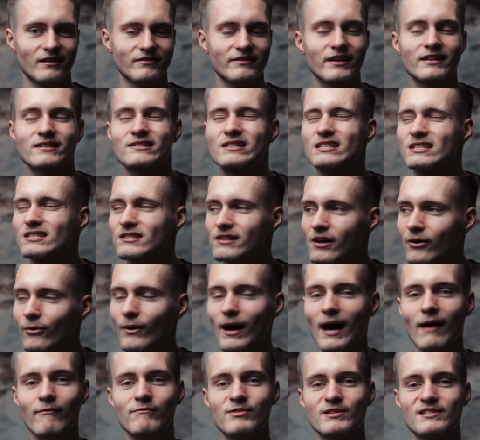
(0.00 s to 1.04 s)
That's so
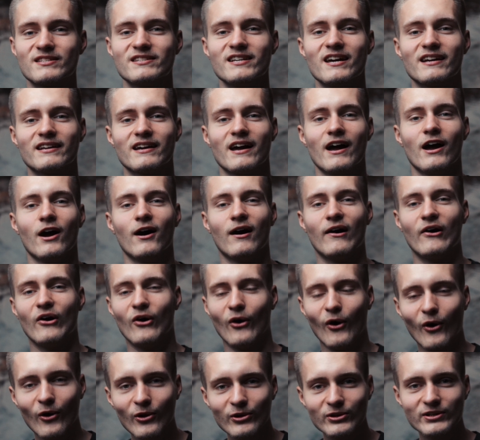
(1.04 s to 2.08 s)
obvious, yet
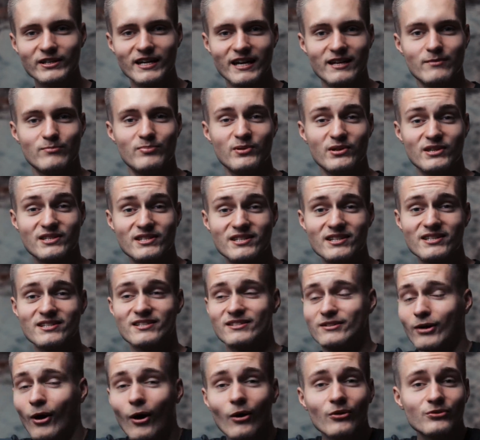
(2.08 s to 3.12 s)
all the
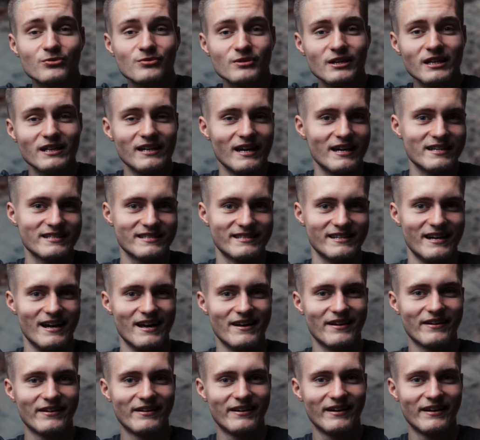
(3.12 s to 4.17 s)
NPCs don't realize that.